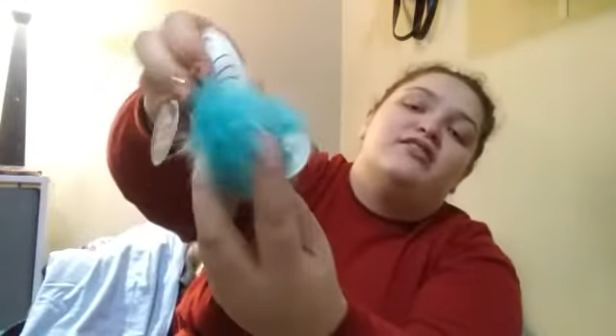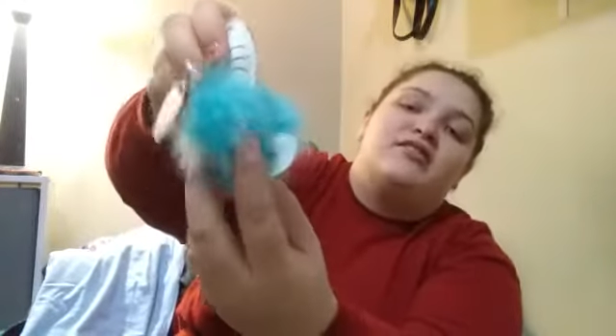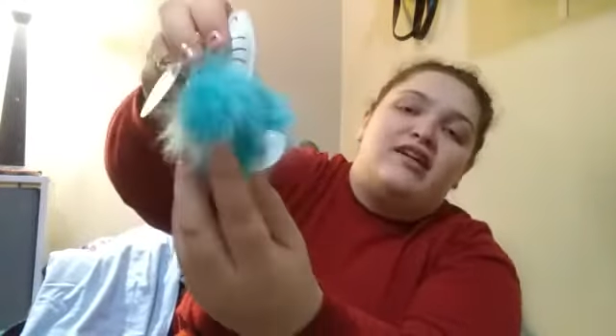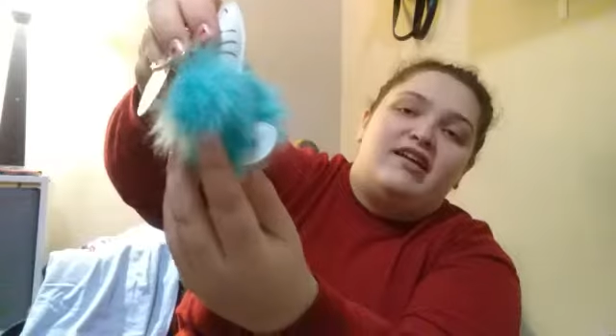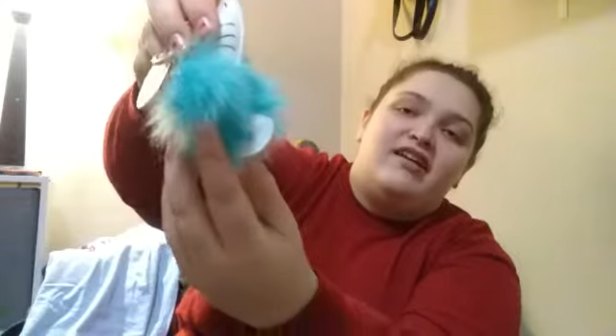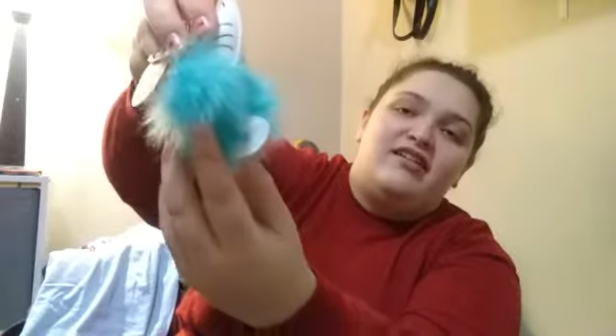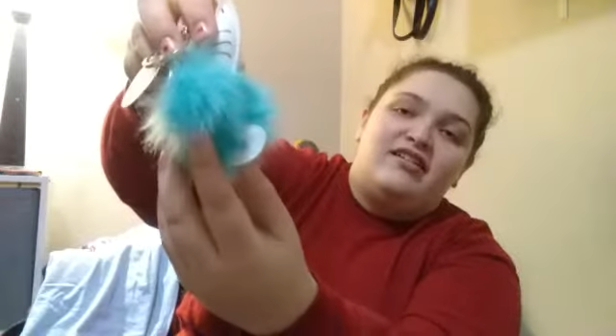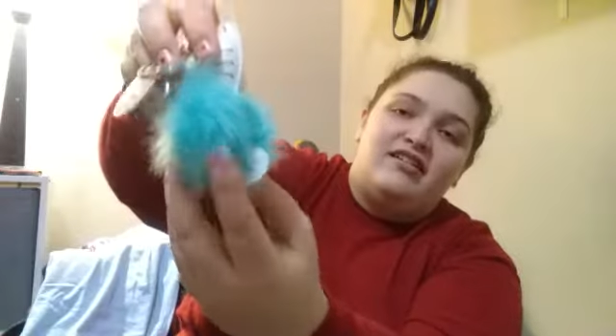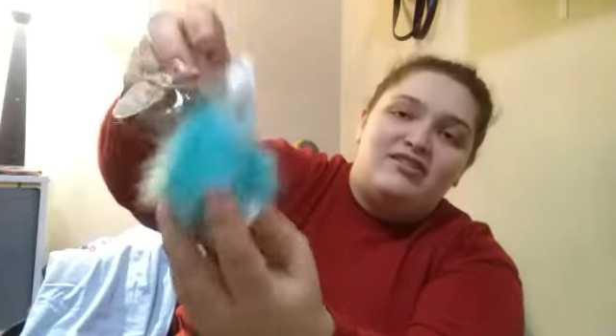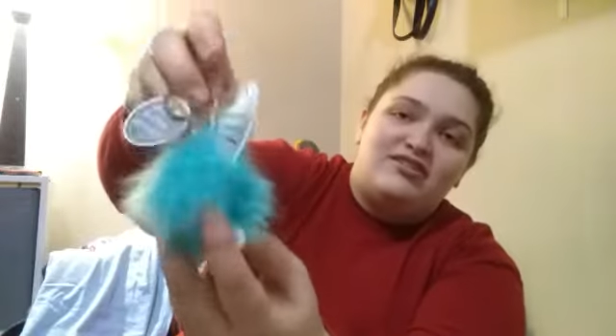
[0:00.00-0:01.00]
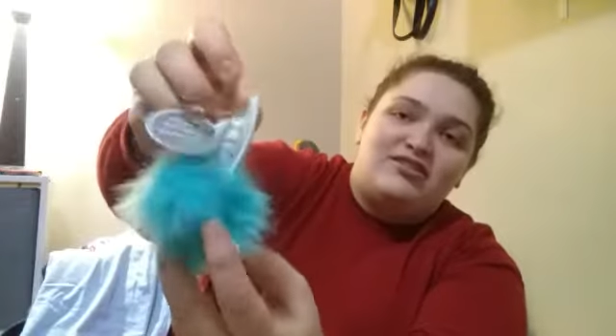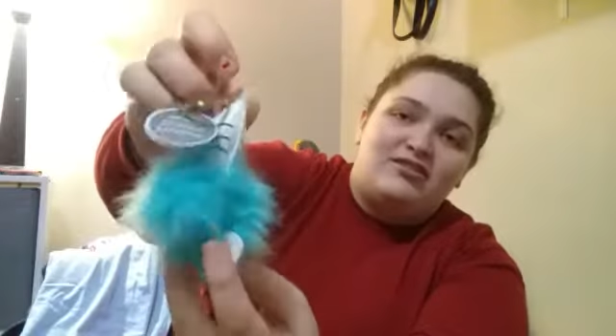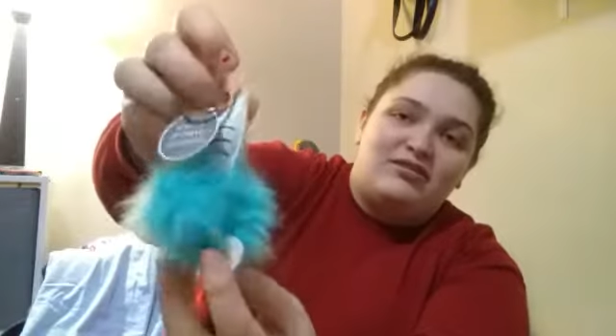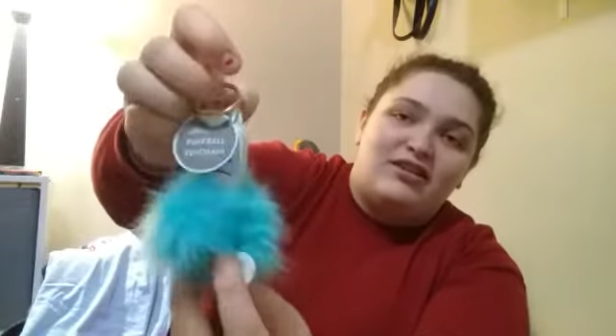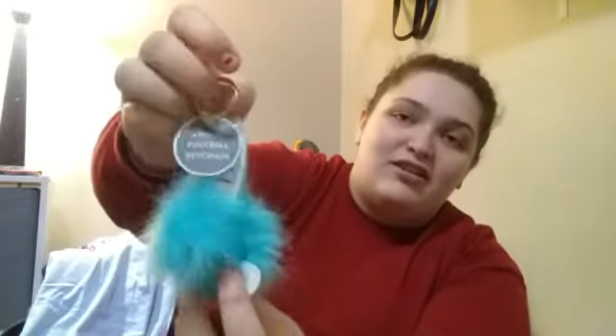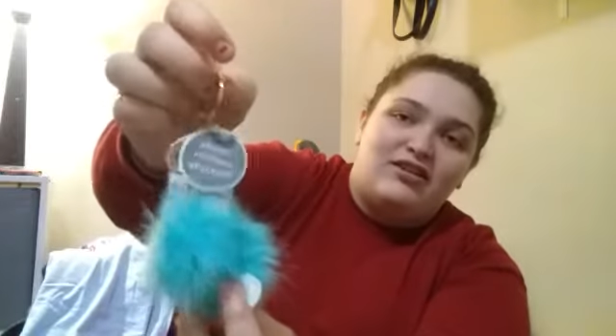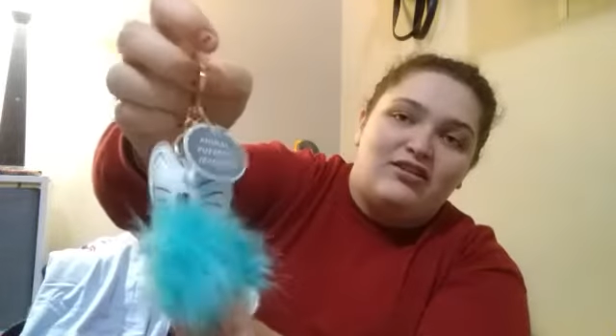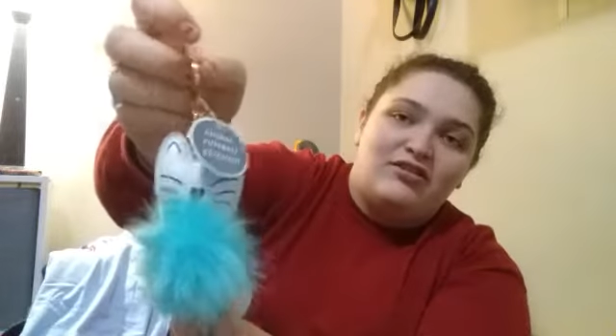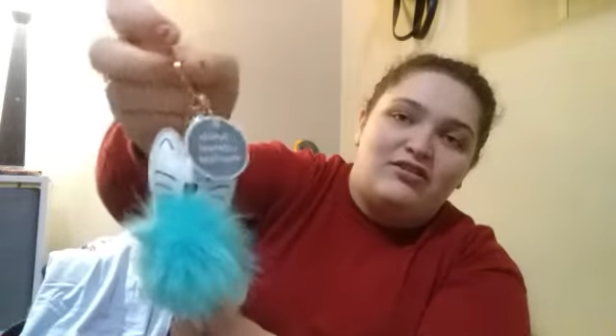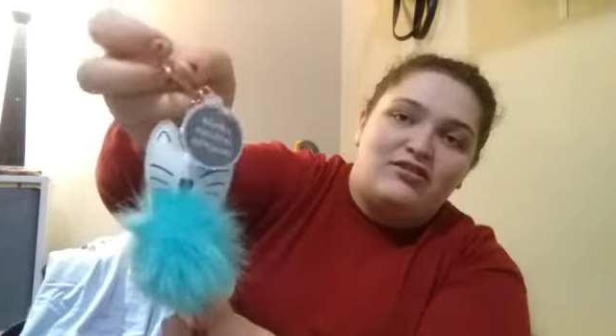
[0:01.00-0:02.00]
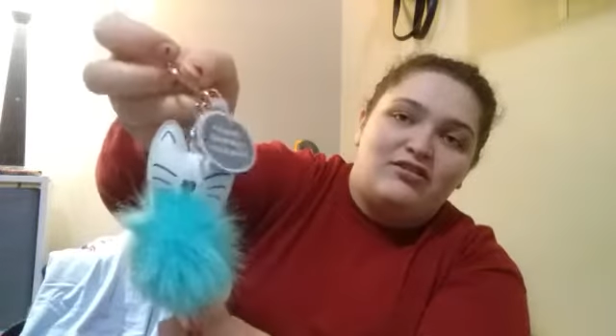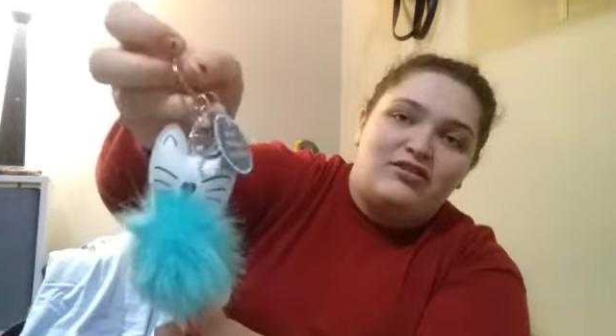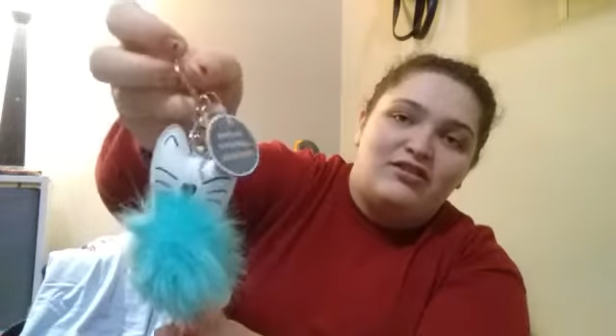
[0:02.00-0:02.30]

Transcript: right here. It's just so cute.